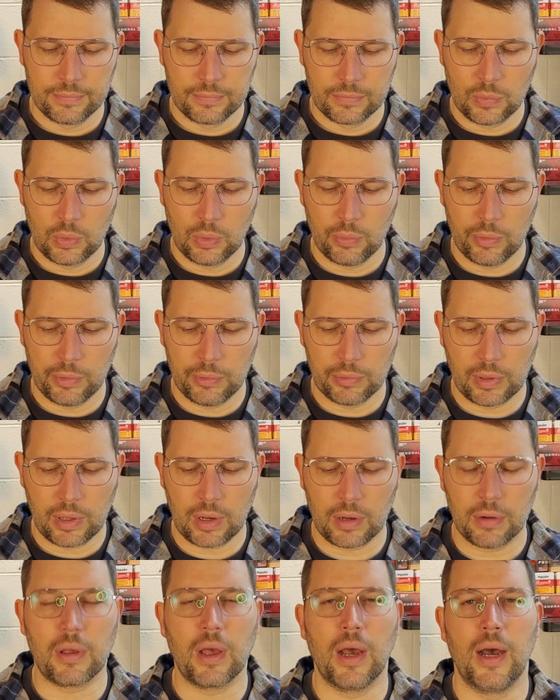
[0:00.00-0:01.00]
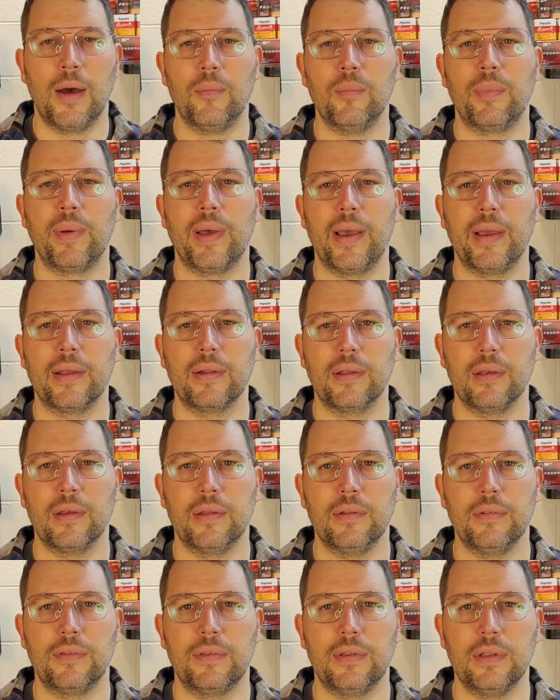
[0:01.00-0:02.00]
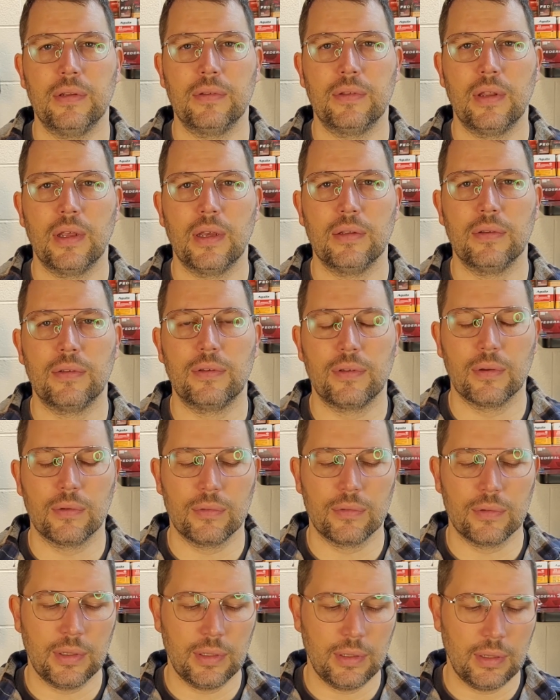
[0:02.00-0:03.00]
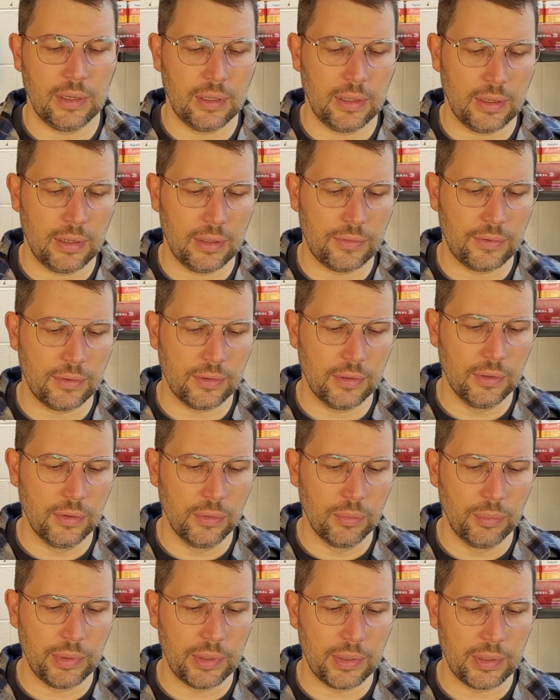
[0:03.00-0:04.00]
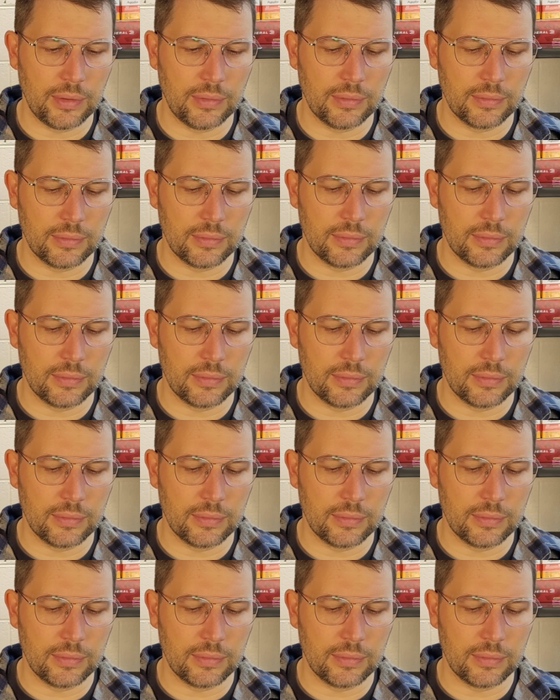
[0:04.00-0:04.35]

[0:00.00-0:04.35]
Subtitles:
what we would call compact guns these days. So it's a little bit